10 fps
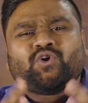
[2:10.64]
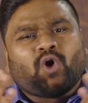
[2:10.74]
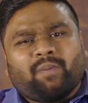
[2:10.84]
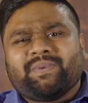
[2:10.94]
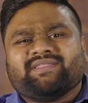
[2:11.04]

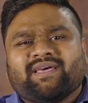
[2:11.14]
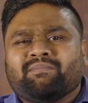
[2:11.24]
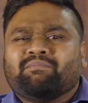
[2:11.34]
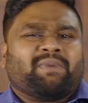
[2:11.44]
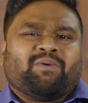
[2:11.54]
copy
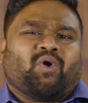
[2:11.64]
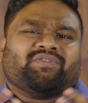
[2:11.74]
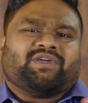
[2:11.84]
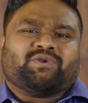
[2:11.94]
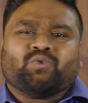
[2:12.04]
them by
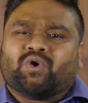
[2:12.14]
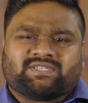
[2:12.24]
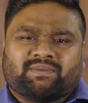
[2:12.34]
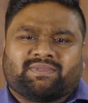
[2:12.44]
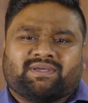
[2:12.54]
what they do or
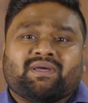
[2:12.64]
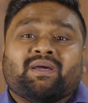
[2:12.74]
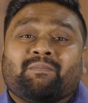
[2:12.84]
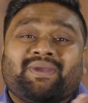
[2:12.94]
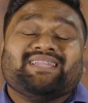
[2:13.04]
something,
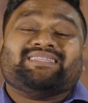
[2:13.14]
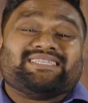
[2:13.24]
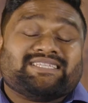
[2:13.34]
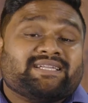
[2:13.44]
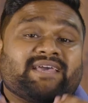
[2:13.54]
but
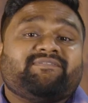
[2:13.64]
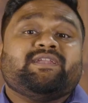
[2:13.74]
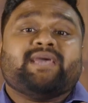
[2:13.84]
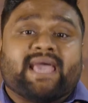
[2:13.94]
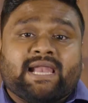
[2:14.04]
this will
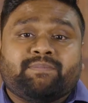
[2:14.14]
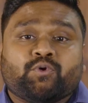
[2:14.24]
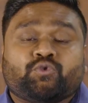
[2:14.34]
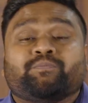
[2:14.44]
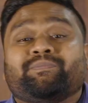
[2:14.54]
definitely help
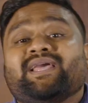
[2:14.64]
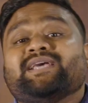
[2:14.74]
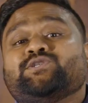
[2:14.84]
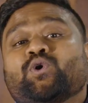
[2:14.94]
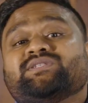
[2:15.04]
you to
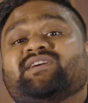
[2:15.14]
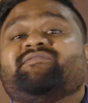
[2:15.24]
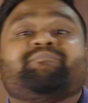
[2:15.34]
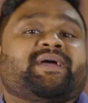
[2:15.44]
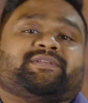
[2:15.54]
place
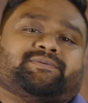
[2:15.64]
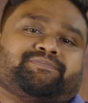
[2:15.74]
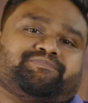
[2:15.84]
yourself better.